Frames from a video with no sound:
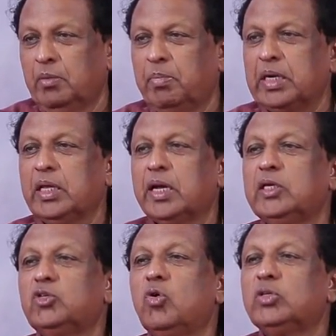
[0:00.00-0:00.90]
But there
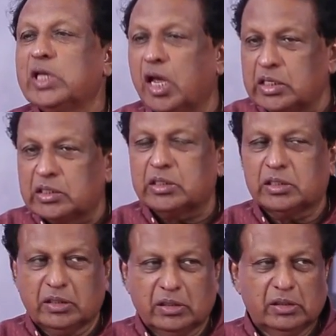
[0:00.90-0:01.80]
is no
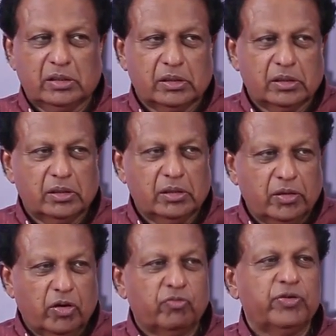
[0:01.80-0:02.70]
chance
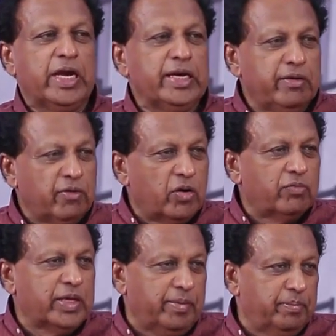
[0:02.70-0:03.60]
of any one
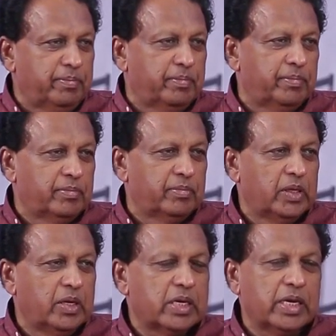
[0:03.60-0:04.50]
of them
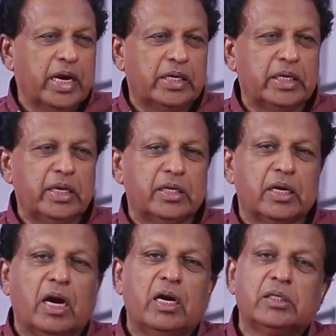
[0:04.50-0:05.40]
getting it
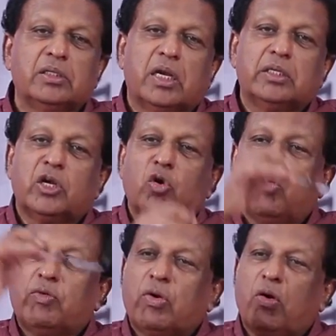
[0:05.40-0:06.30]
unless there is an
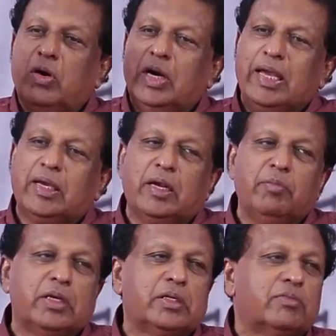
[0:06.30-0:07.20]
overall
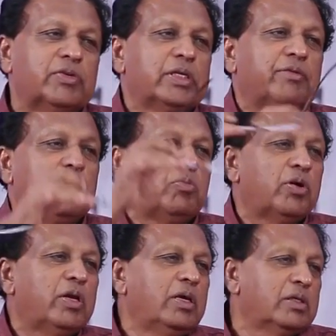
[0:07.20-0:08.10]
agreement which
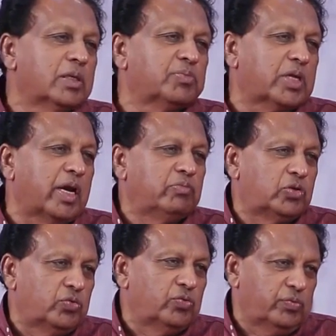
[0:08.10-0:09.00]
everybody subscribes
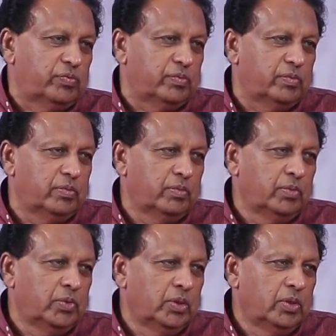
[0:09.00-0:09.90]
to.
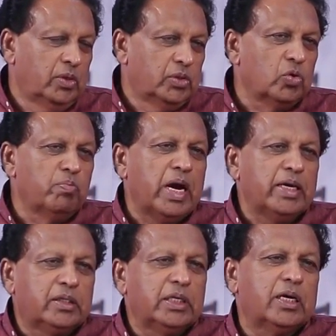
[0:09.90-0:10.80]
So
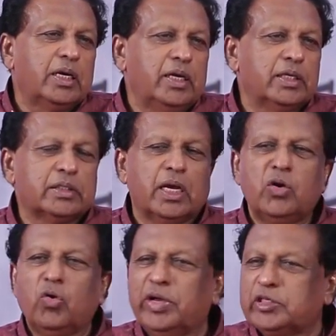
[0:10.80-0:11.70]
my theory is
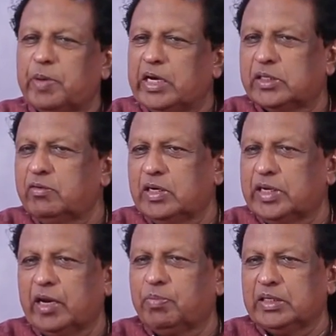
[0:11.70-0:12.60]
that no expansion will
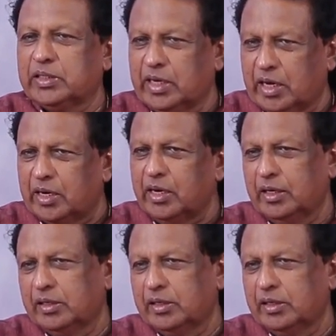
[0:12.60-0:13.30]
take place in a hurry.